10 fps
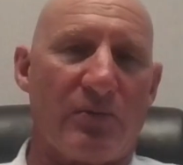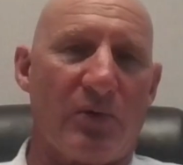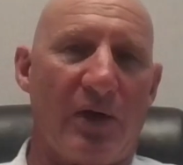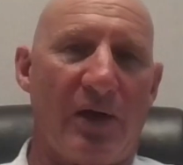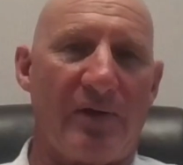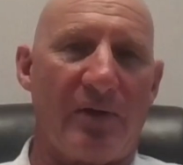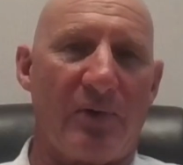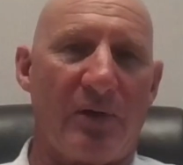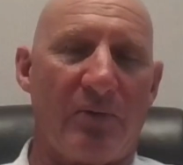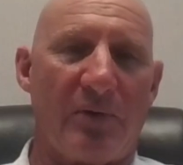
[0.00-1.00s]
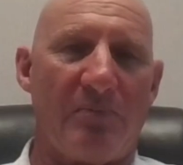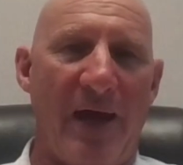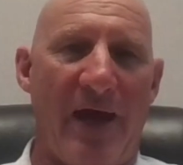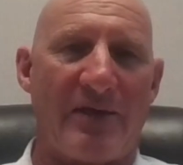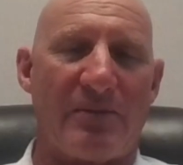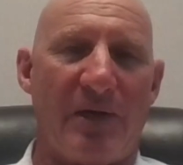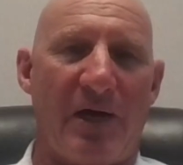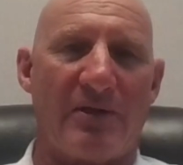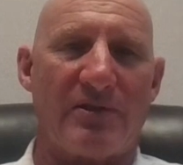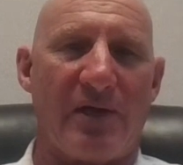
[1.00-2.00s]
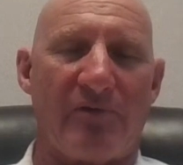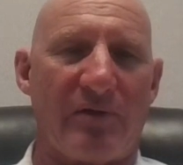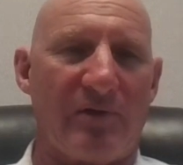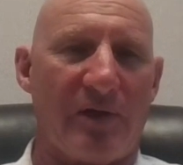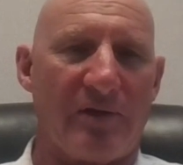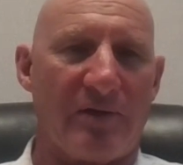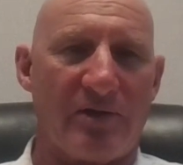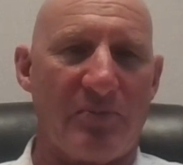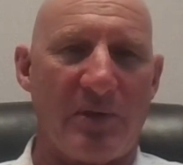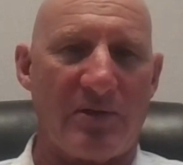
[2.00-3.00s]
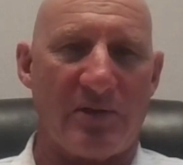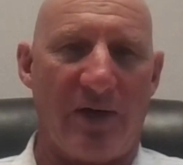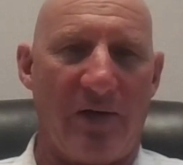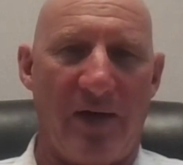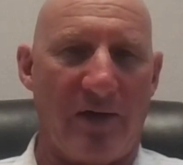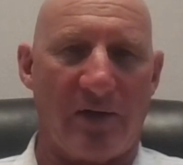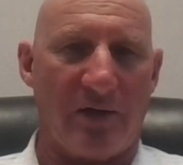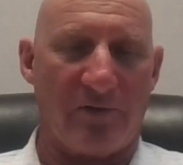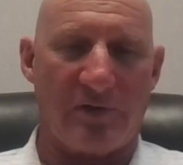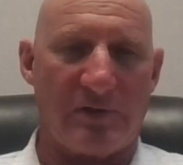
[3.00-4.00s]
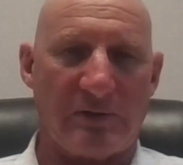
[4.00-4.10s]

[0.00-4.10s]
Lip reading: where I think we maximized everything that this piece of ground had to give us.